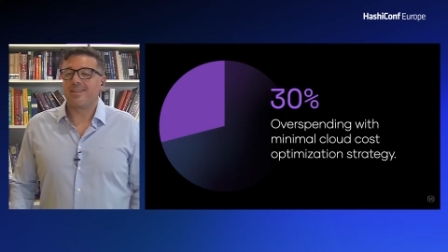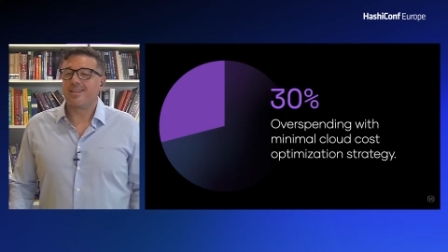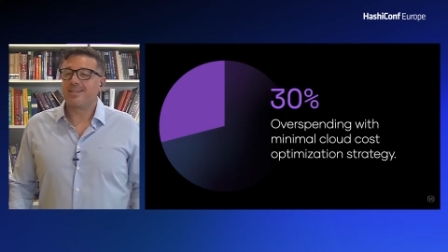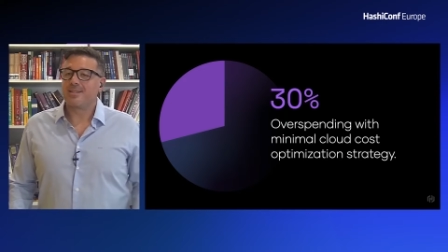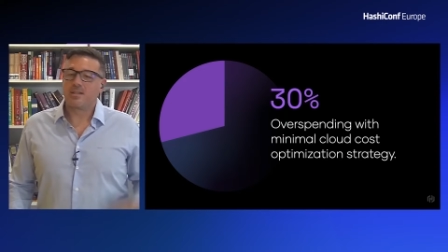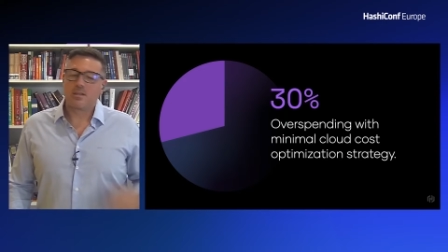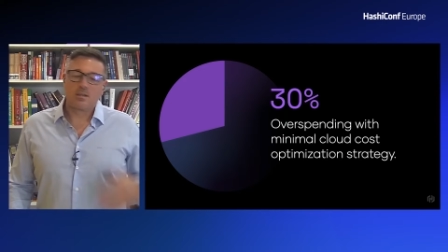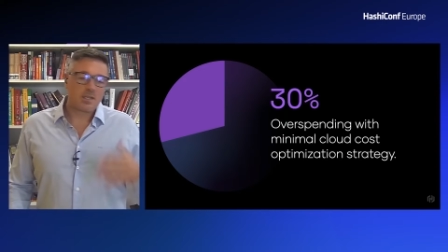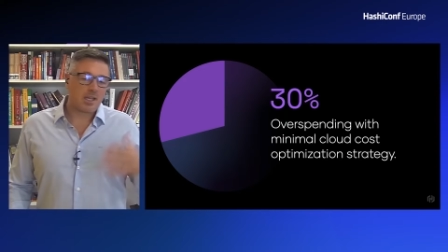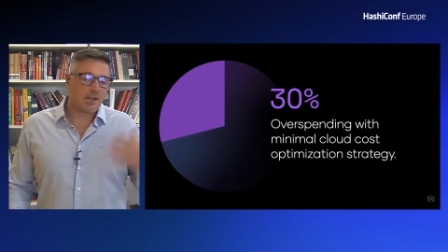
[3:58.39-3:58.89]

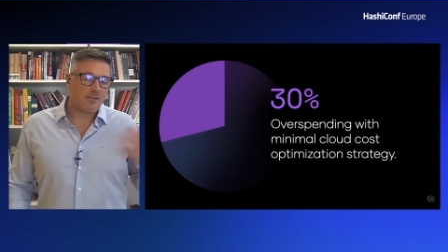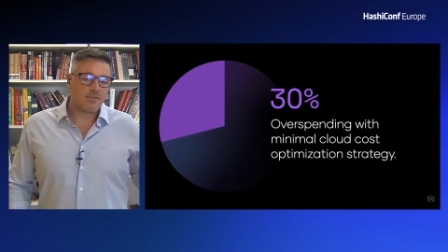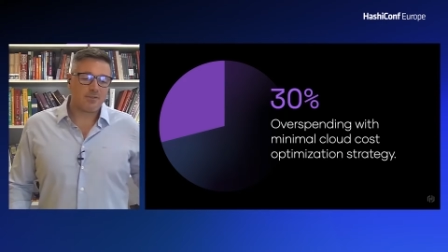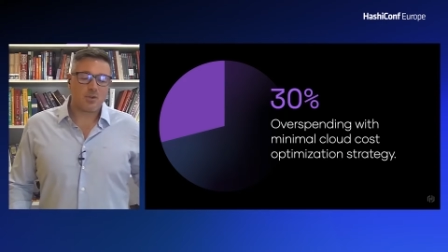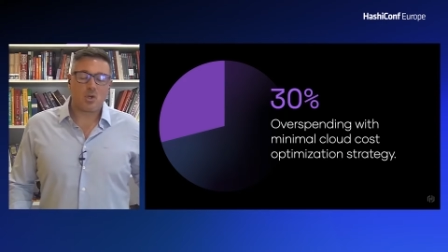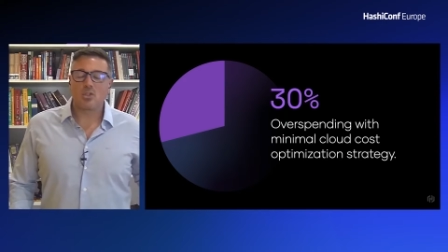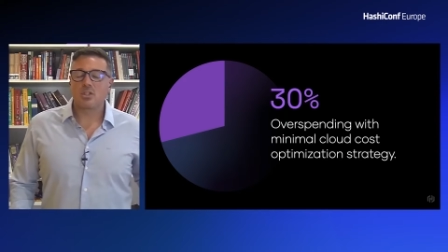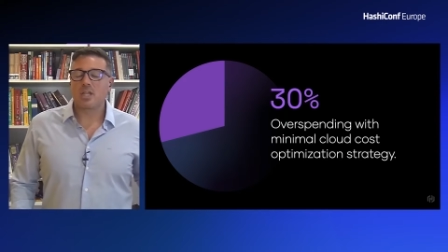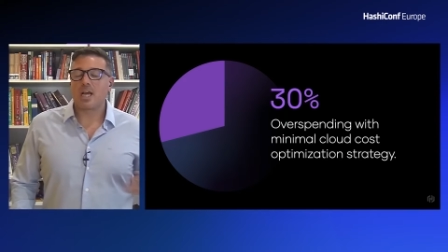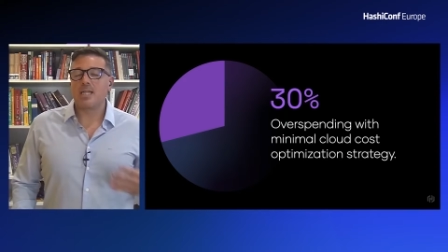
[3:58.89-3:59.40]
This kind
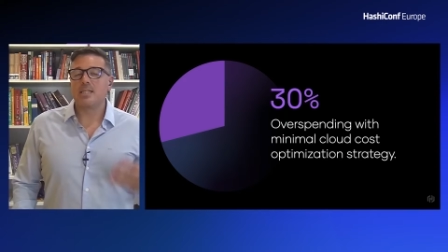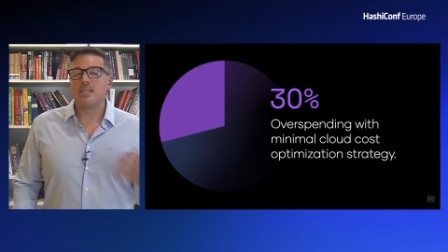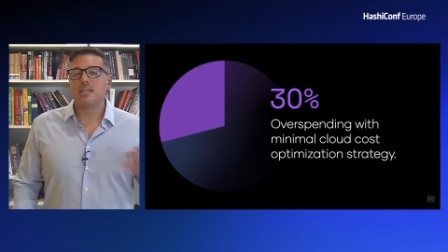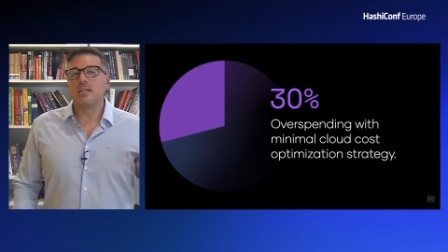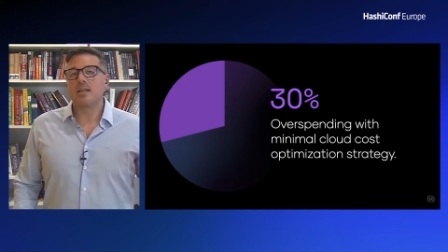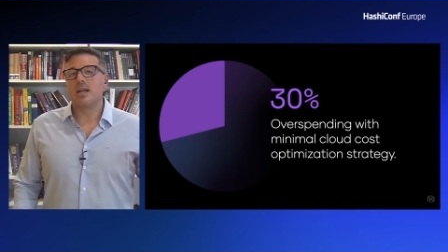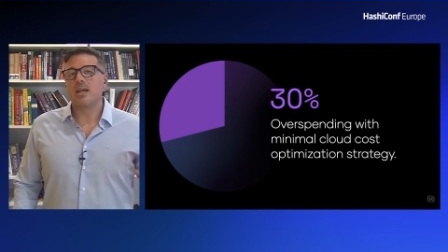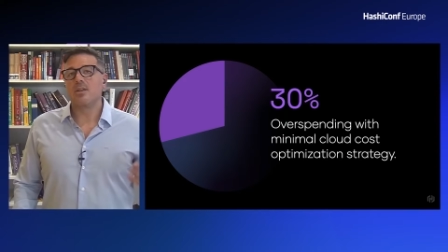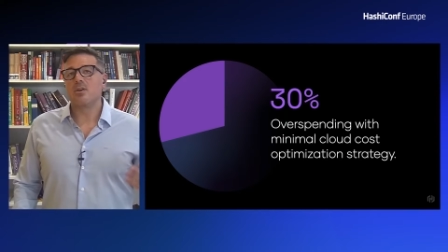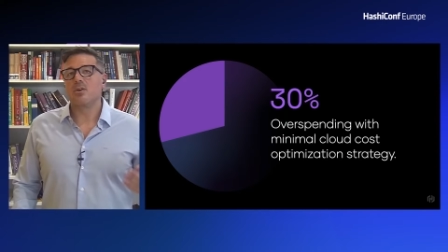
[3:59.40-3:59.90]
of all ties
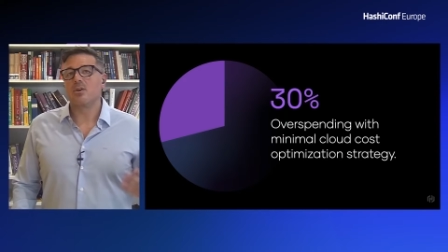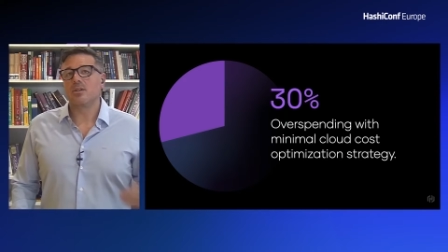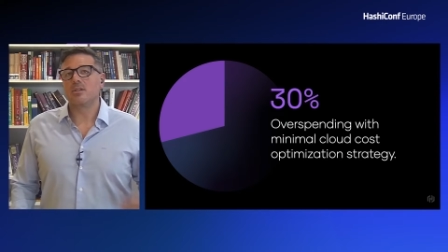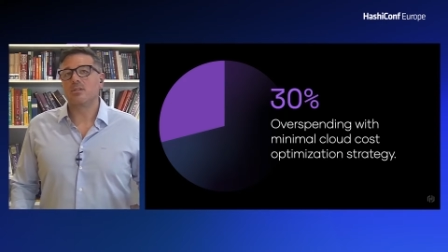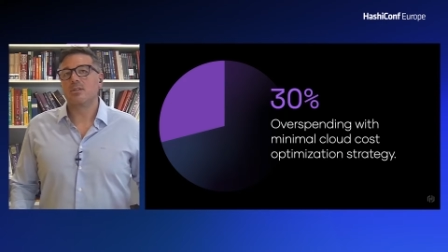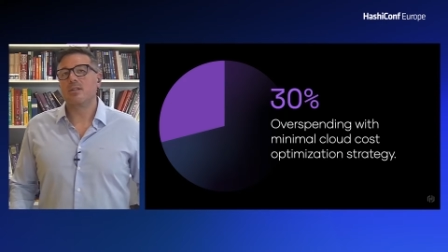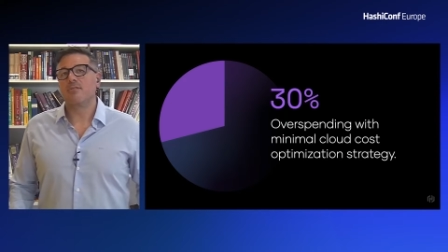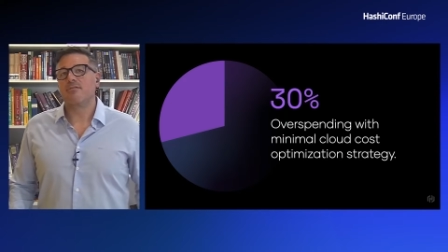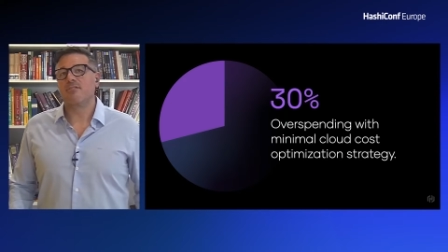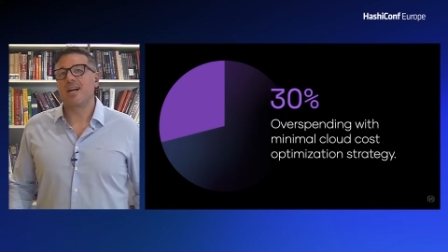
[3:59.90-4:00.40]
together
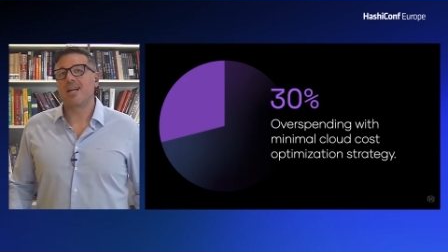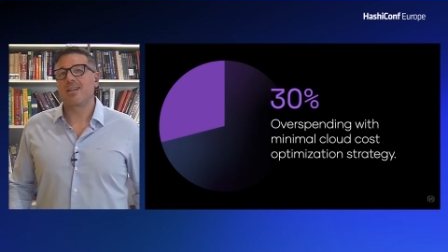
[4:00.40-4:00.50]
into the